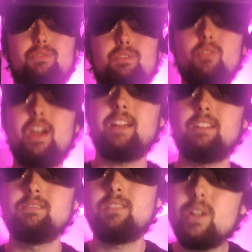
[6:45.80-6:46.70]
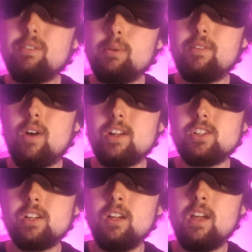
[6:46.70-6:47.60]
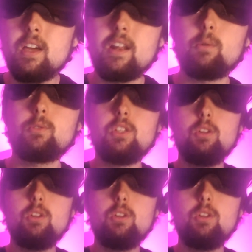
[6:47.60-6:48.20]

Okay, thank you everybody for watching, and I will see